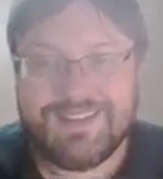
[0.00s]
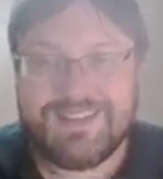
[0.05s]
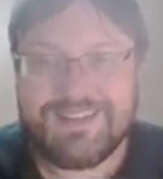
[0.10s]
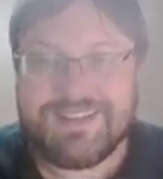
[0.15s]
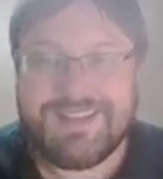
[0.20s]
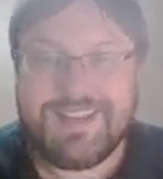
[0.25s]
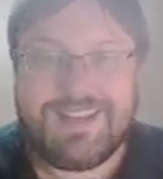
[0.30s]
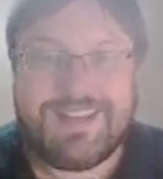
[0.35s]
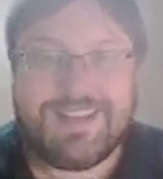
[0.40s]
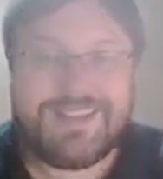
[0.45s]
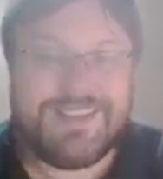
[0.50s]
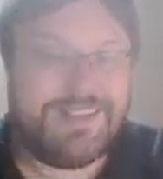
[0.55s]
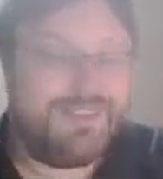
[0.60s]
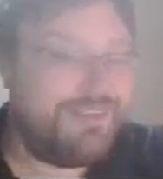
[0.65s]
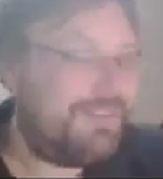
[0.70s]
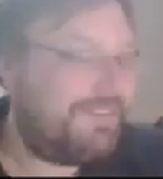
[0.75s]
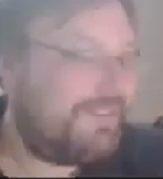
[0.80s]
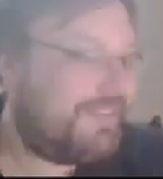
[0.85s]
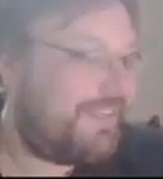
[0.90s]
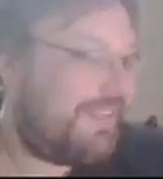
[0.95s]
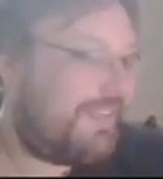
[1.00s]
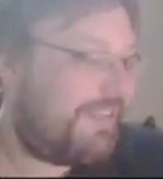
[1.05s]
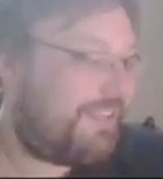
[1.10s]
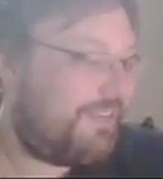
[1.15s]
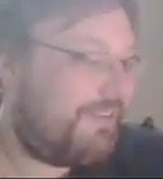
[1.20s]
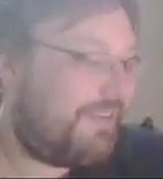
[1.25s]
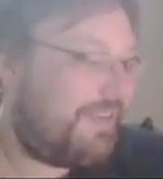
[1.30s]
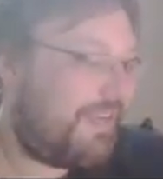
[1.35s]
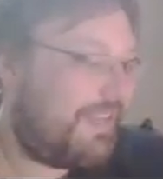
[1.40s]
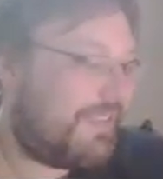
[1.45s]
Thank you, thank
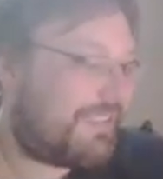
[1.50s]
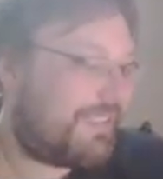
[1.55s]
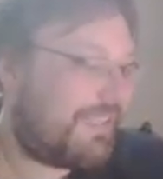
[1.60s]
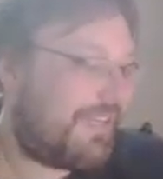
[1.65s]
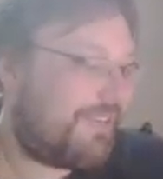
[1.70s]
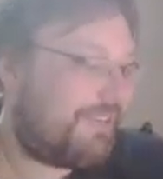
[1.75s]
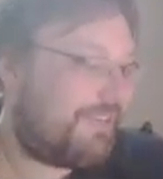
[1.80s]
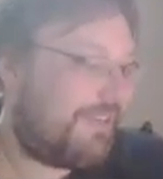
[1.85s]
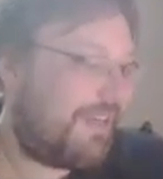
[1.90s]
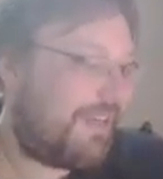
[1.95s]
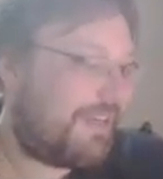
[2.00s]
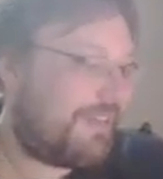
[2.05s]
you. Yes, I agree.